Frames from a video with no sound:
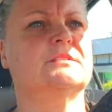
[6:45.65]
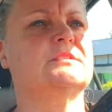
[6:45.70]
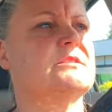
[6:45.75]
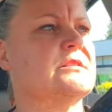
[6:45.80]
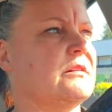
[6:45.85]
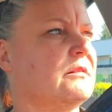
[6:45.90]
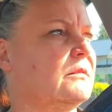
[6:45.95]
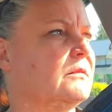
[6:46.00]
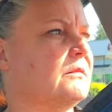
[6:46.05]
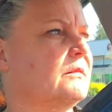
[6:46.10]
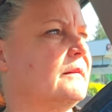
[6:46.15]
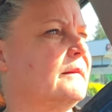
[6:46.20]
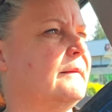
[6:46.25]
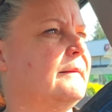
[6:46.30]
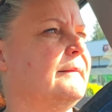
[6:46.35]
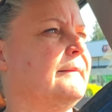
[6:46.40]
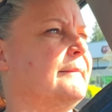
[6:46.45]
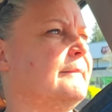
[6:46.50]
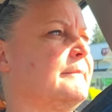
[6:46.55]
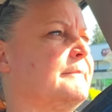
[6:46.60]
so
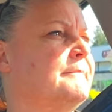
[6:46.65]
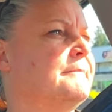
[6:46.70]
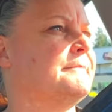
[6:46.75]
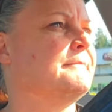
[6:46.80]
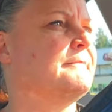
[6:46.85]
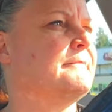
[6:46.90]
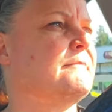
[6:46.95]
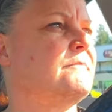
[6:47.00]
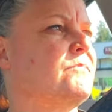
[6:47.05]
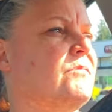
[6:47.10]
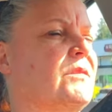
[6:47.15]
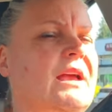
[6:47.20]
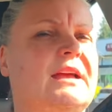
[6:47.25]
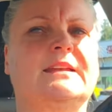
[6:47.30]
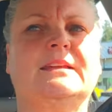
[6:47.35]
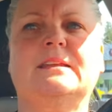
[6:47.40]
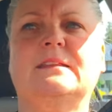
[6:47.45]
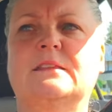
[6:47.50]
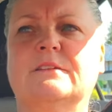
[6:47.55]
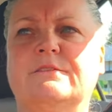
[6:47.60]
I
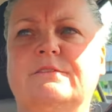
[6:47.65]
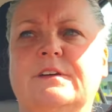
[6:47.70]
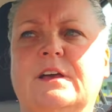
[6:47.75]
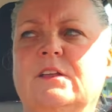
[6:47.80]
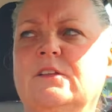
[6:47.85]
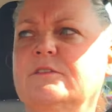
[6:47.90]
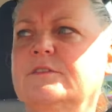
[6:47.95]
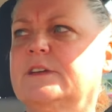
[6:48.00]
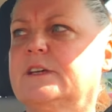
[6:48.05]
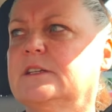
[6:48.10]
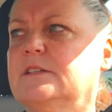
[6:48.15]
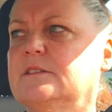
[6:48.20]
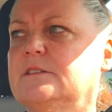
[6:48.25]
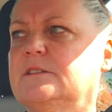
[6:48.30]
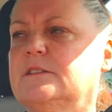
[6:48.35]
need the velvet